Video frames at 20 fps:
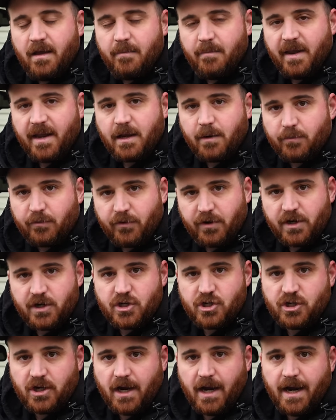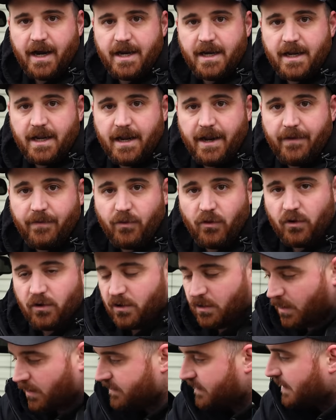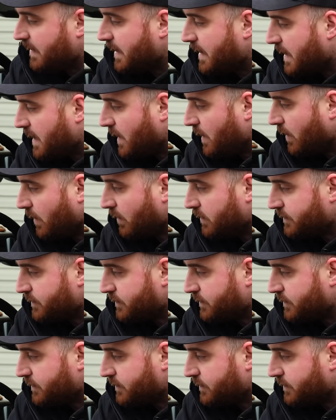make them friggin' shine and look good on Tahiti here.